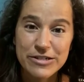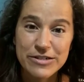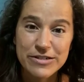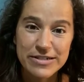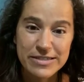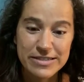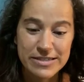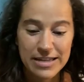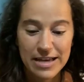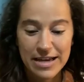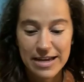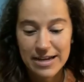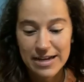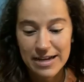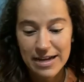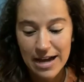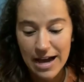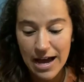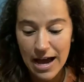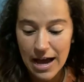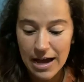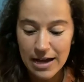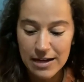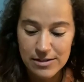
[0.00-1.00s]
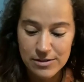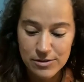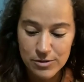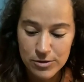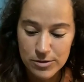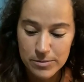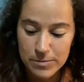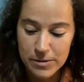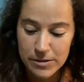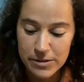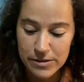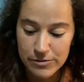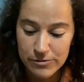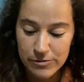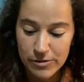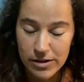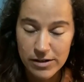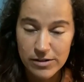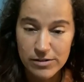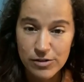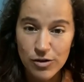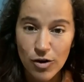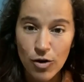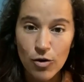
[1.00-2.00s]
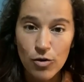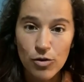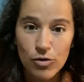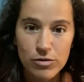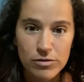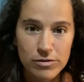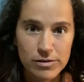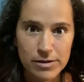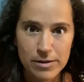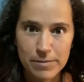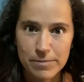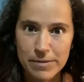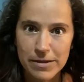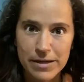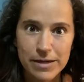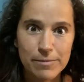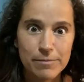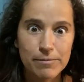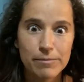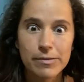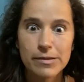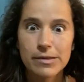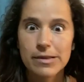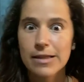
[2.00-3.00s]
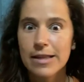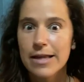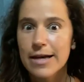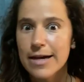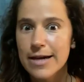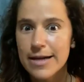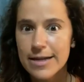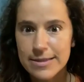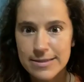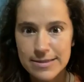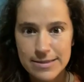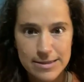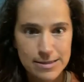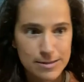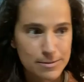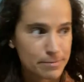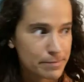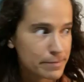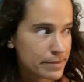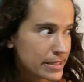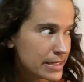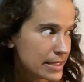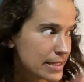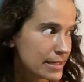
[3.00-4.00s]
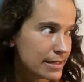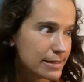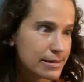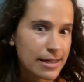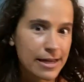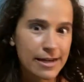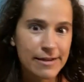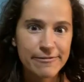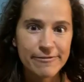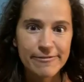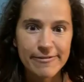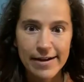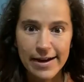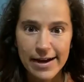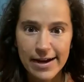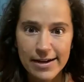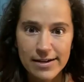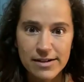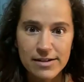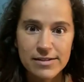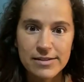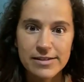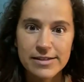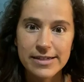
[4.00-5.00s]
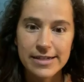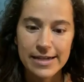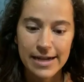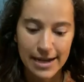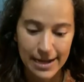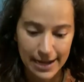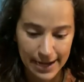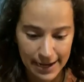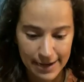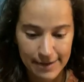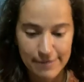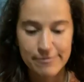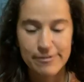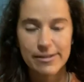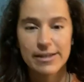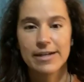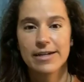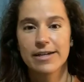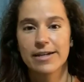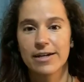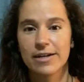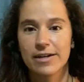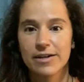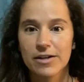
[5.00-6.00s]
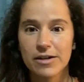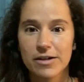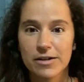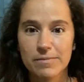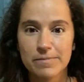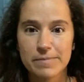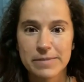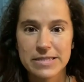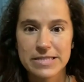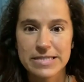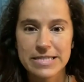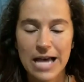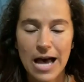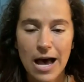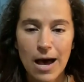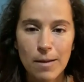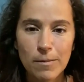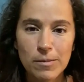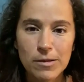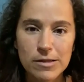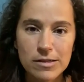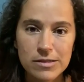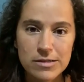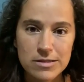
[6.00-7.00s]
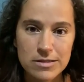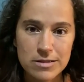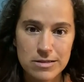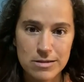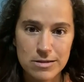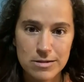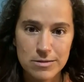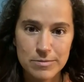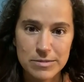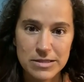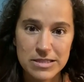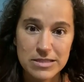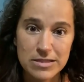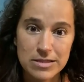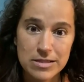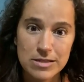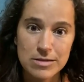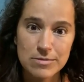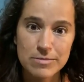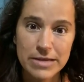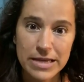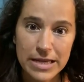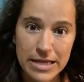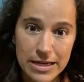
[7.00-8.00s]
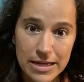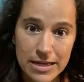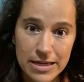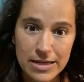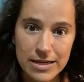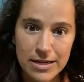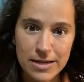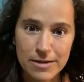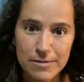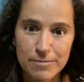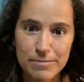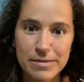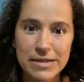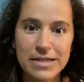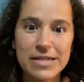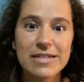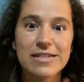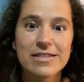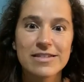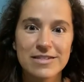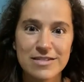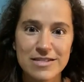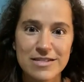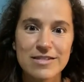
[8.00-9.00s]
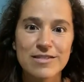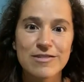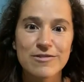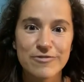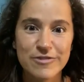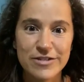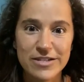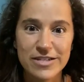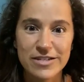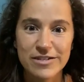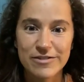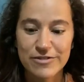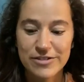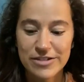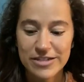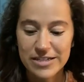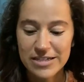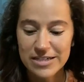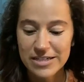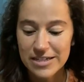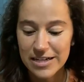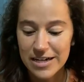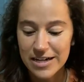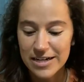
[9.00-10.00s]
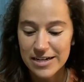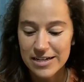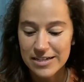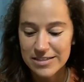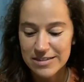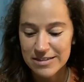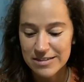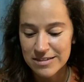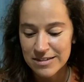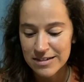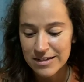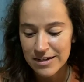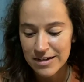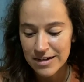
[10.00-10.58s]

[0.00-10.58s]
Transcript: too, and like I normally run cold, and I'm like, blessed be, like finally I have like a good metabolism and some heat in me. This is really really nice